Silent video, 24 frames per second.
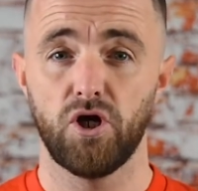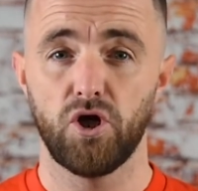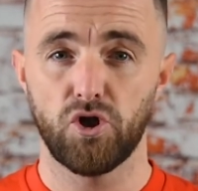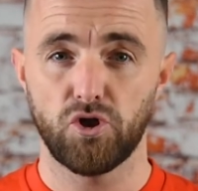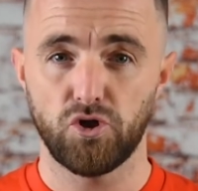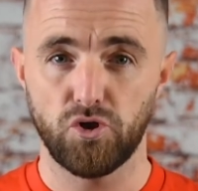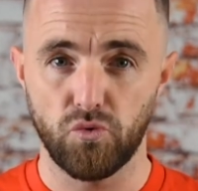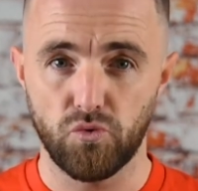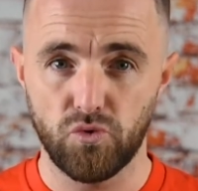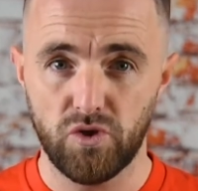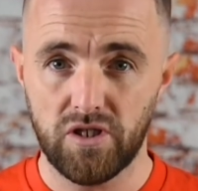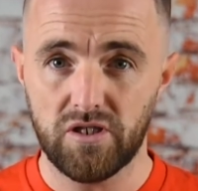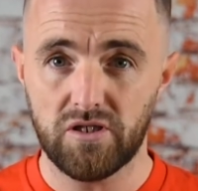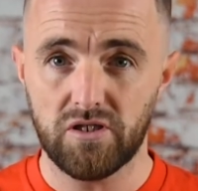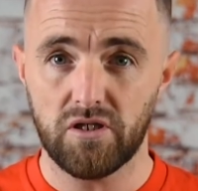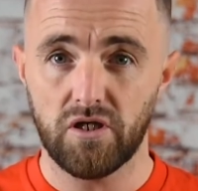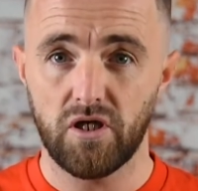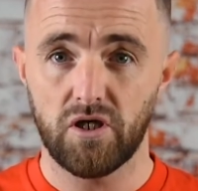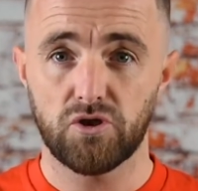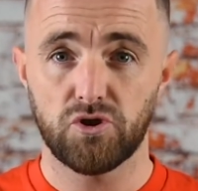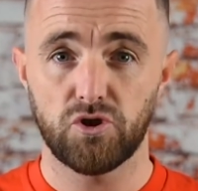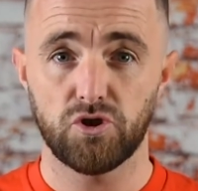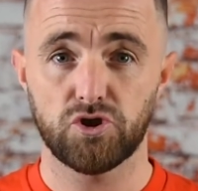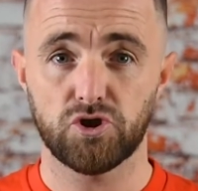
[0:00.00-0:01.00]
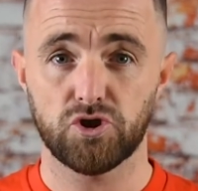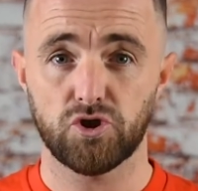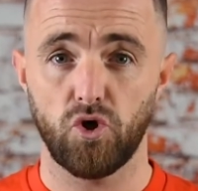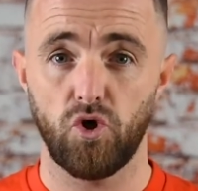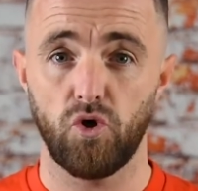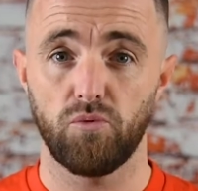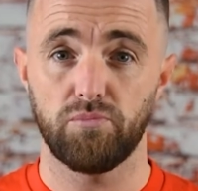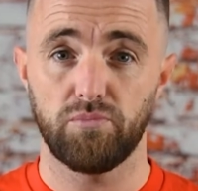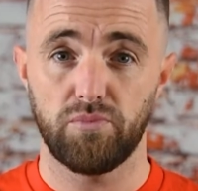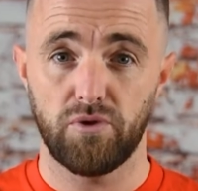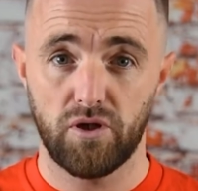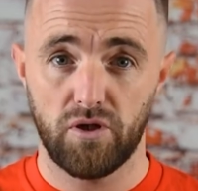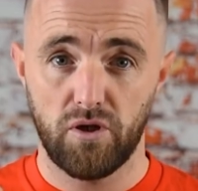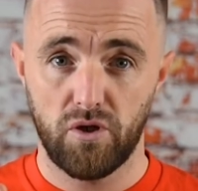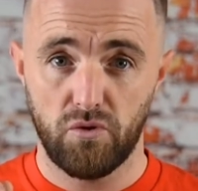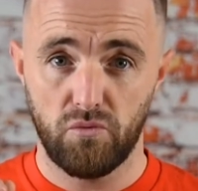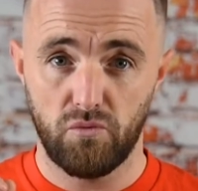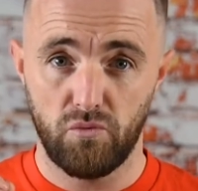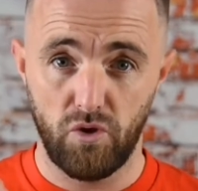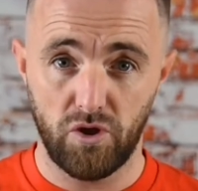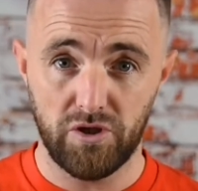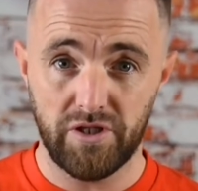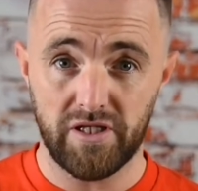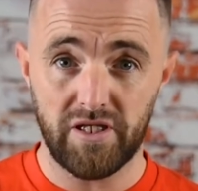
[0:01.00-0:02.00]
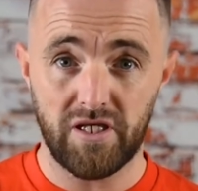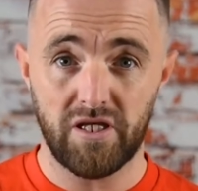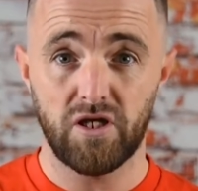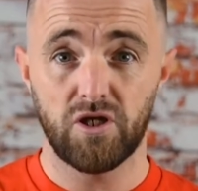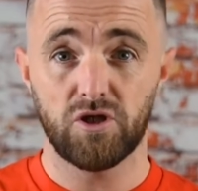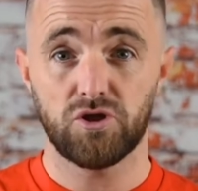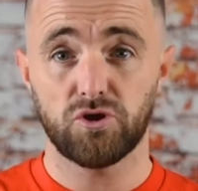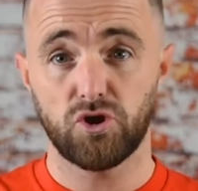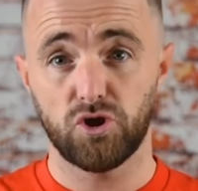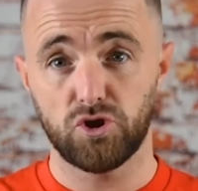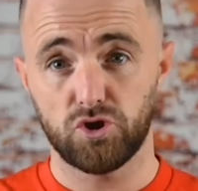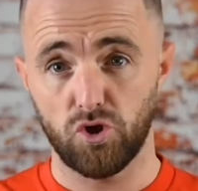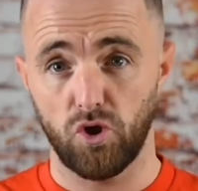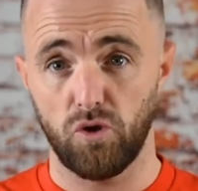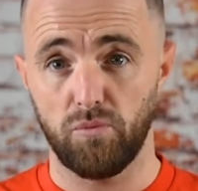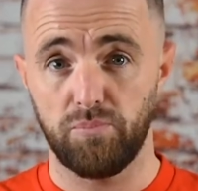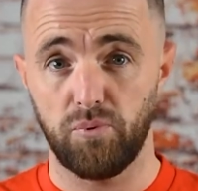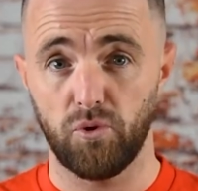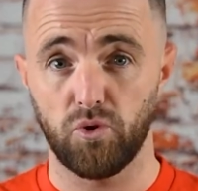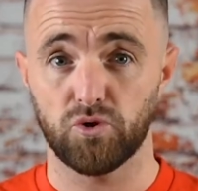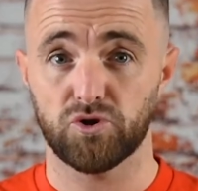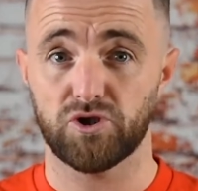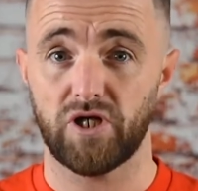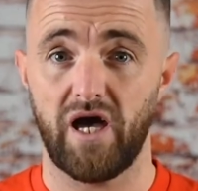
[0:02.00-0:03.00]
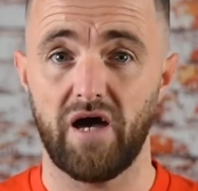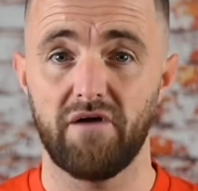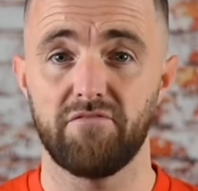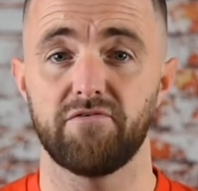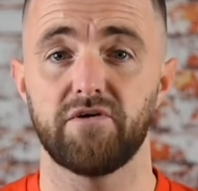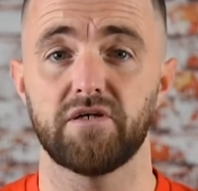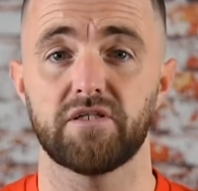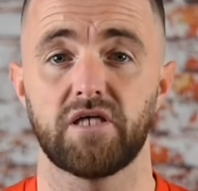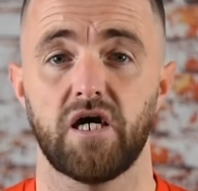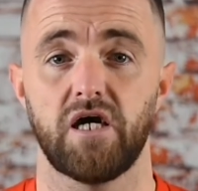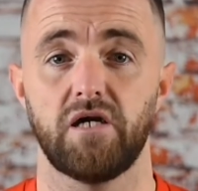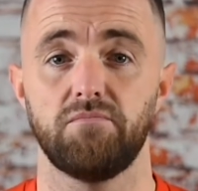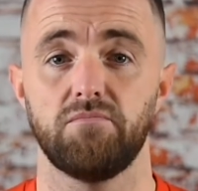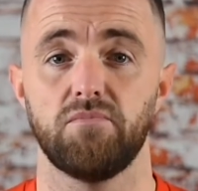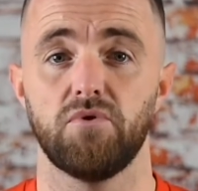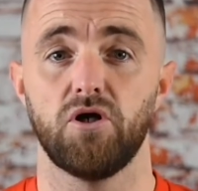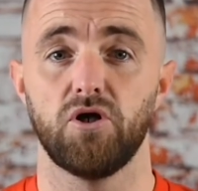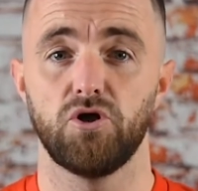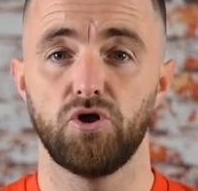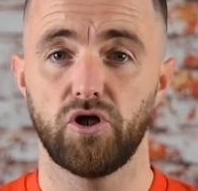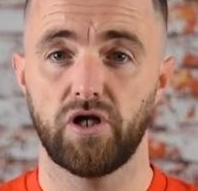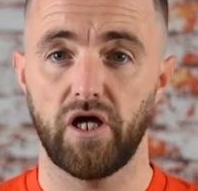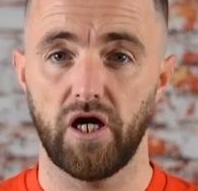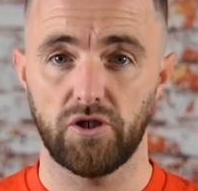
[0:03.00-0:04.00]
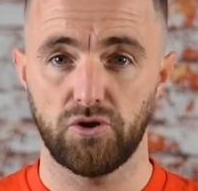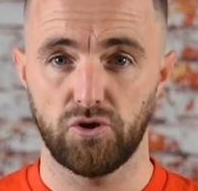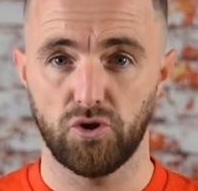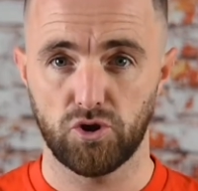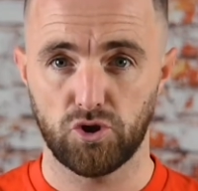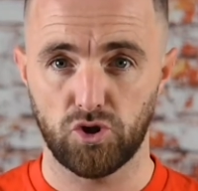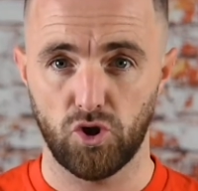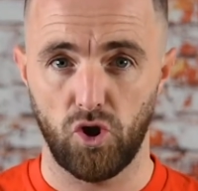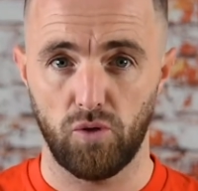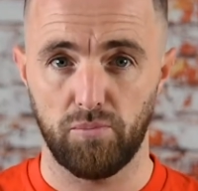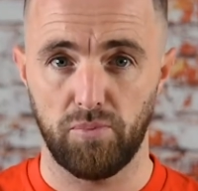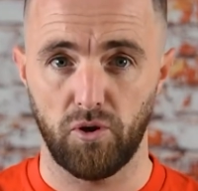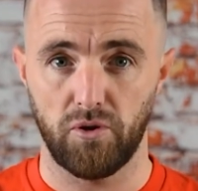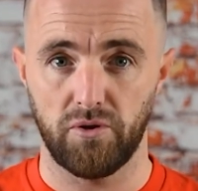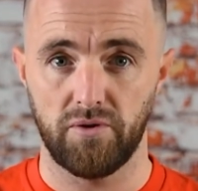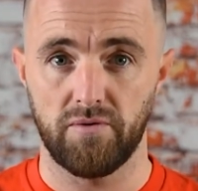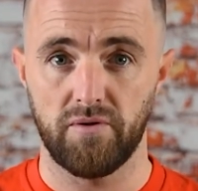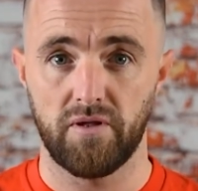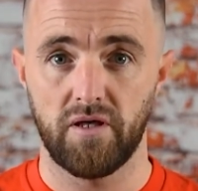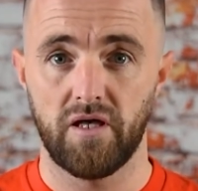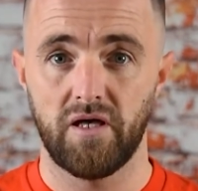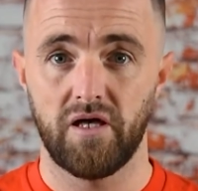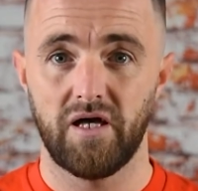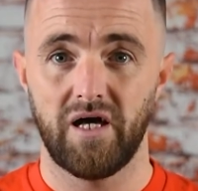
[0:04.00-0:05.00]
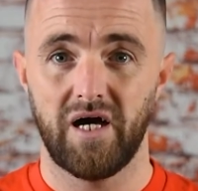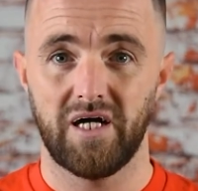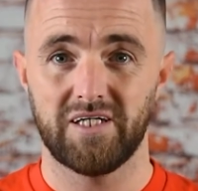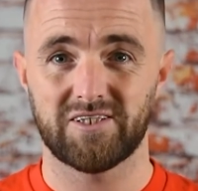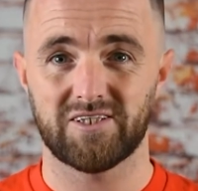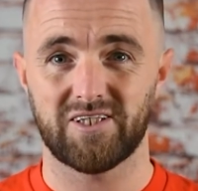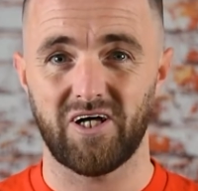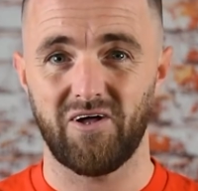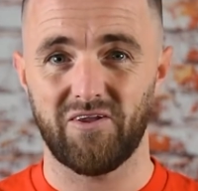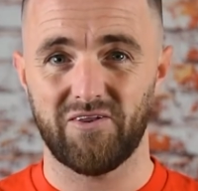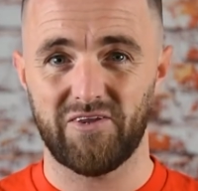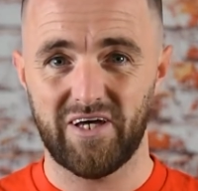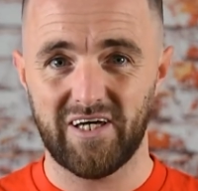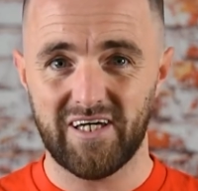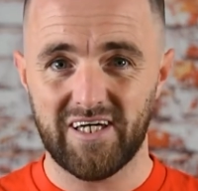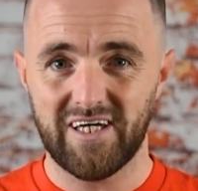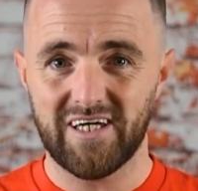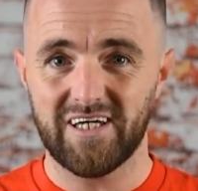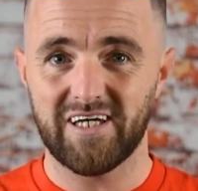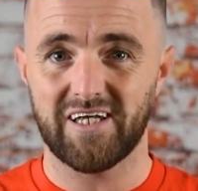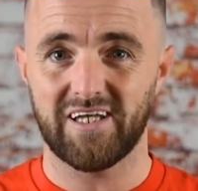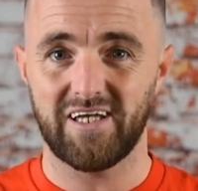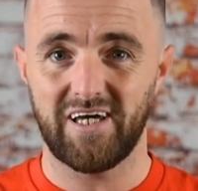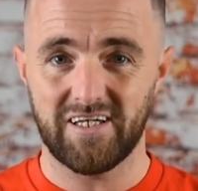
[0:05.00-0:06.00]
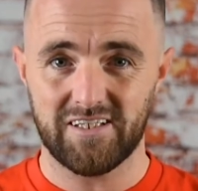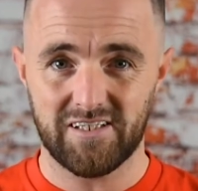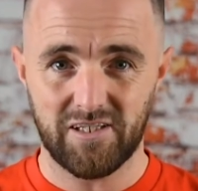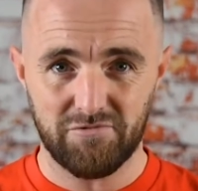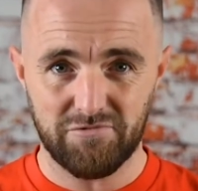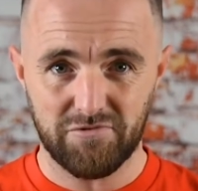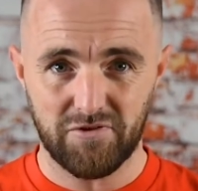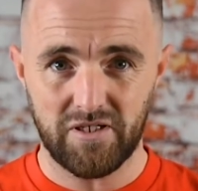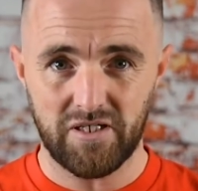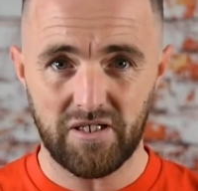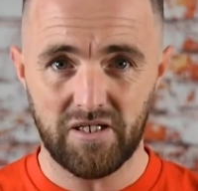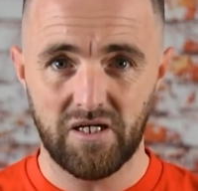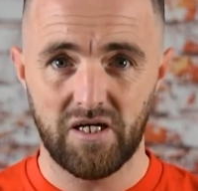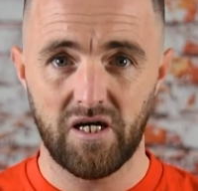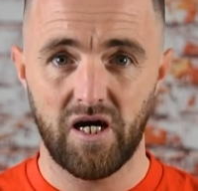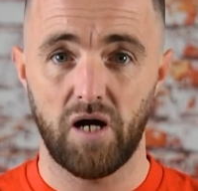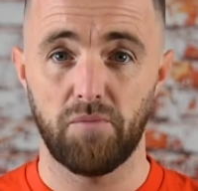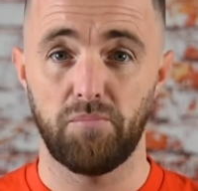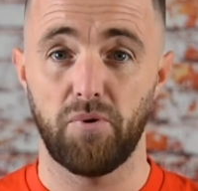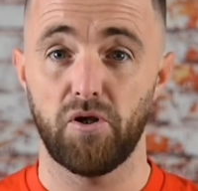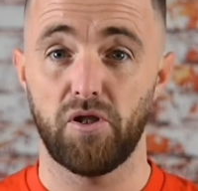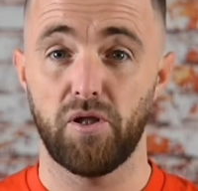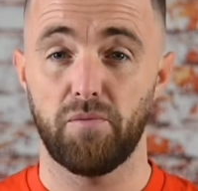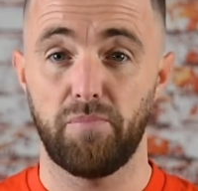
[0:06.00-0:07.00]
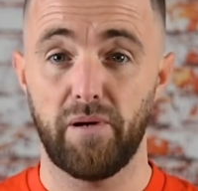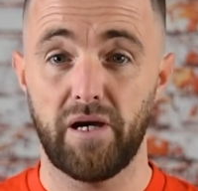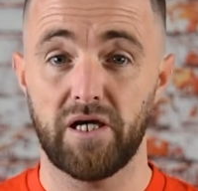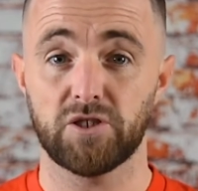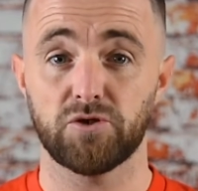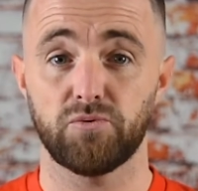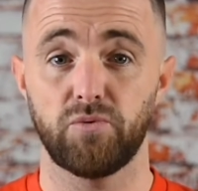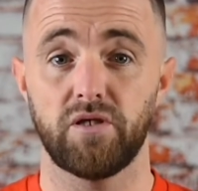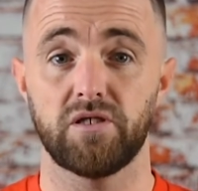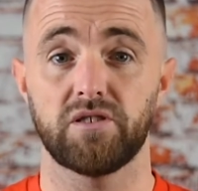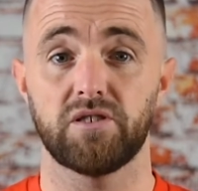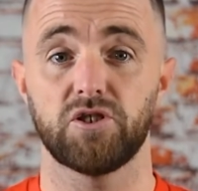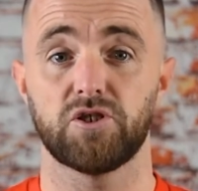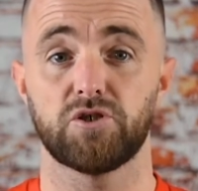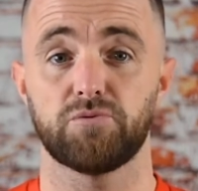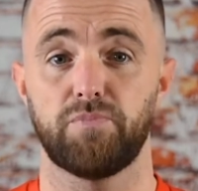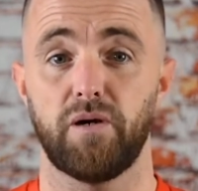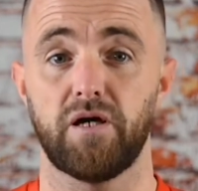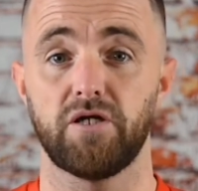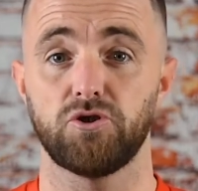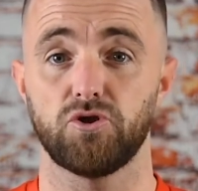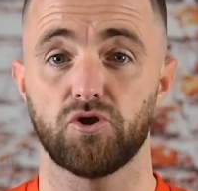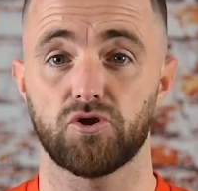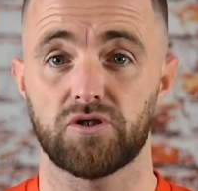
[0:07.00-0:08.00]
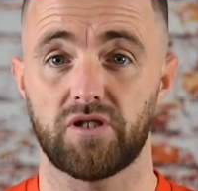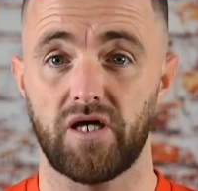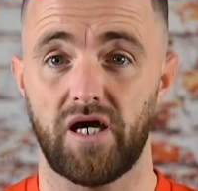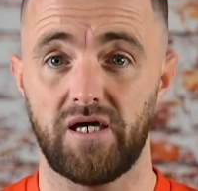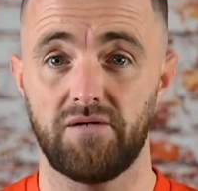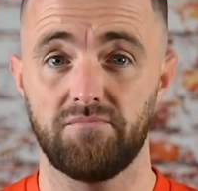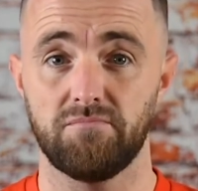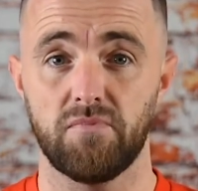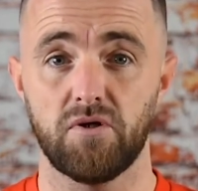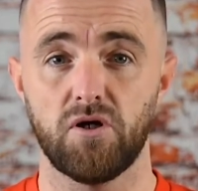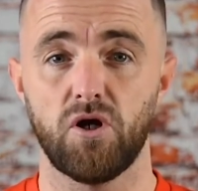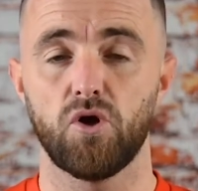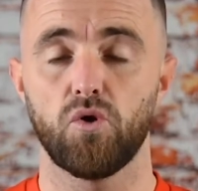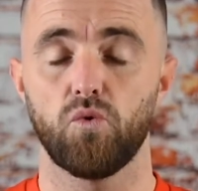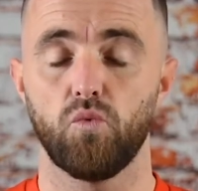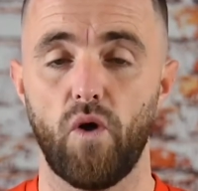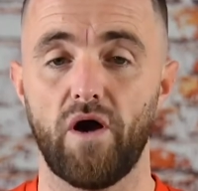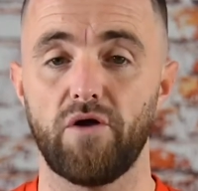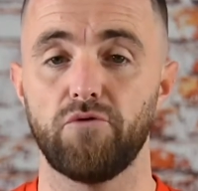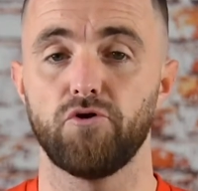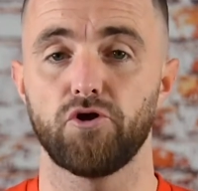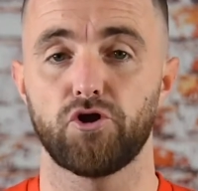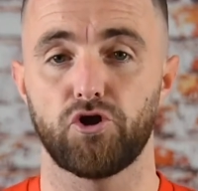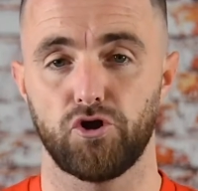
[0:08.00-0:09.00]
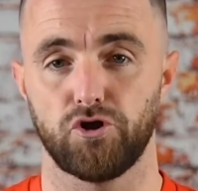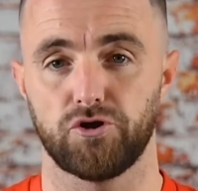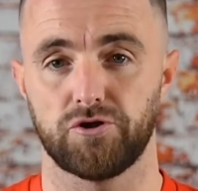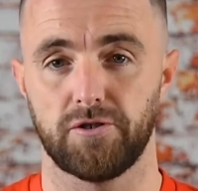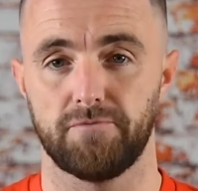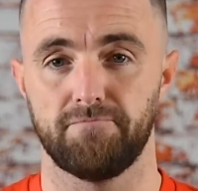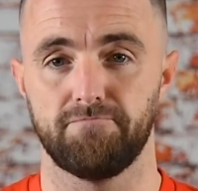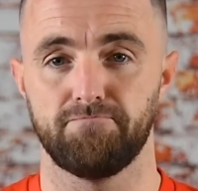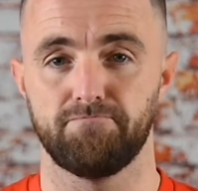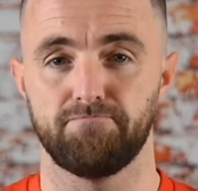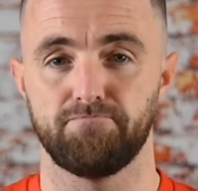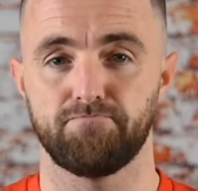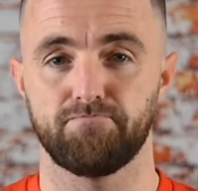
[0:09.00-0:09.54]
you'll need to stop running to job boards every time you get a new job on and start thinking creatively about the best way to spend your time when recruiting.